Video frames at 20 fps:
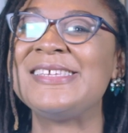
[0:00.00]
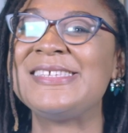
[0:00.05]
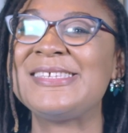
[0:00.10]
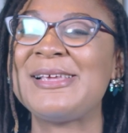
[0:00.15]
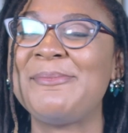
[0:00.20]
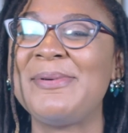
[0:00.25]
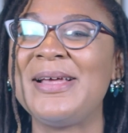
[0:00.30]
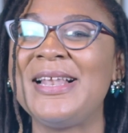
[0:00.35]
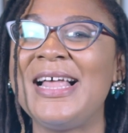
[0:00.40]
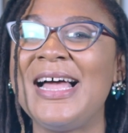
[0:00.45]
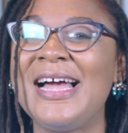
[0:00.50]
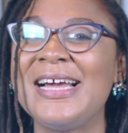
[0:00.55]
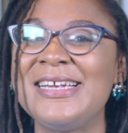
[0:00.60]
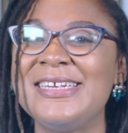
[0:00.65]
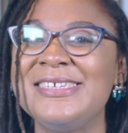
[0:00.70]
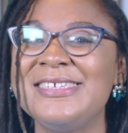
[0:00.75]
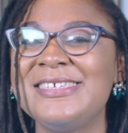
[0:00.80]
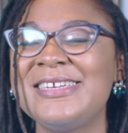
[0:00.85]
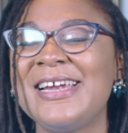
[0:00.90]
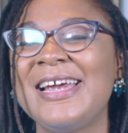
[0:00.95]
Isabella
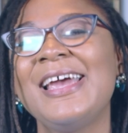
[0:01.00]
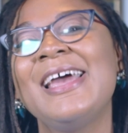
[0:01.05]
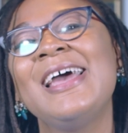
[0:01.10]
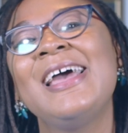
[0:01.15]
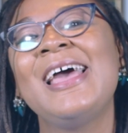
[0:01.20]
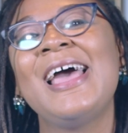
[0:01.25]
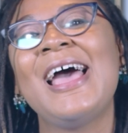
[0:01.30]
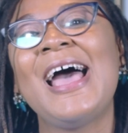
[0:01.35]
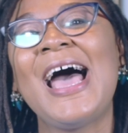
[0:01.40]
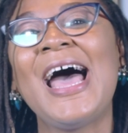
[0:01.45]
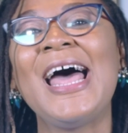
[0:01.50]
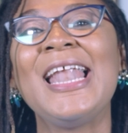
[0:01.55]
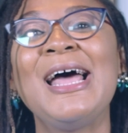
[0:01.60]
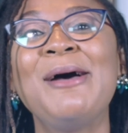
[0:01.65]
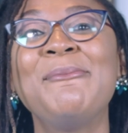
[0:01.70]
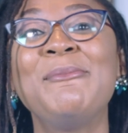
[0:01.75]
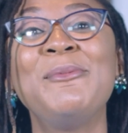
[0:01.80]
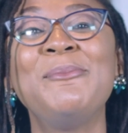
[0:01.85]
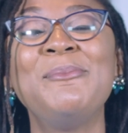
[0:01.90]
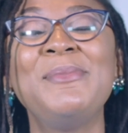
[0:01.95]
Akinseye, and
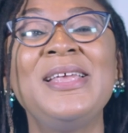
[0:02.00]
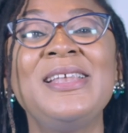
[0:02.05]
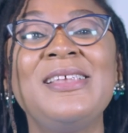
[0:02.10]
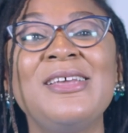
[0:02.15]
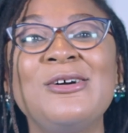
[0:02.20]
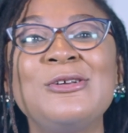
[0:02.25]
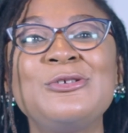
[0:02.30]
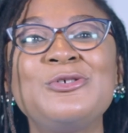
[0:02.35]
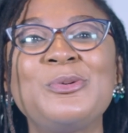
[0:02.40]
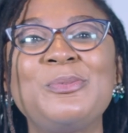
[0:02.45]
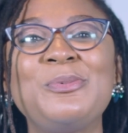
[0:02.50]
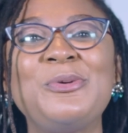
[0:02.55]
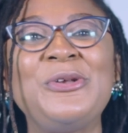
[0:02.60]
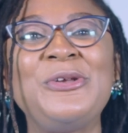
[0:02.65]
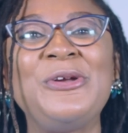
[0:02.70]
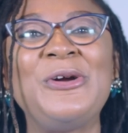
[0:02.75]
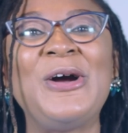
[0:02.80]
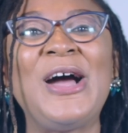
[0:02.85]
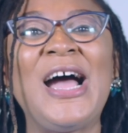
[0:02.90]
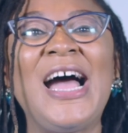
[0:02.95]
I'm a media
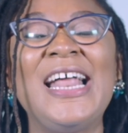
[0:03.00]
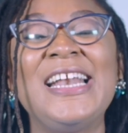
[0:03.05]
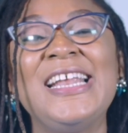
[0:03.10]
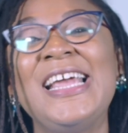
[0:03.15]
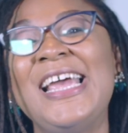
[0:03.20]
entrepreneur and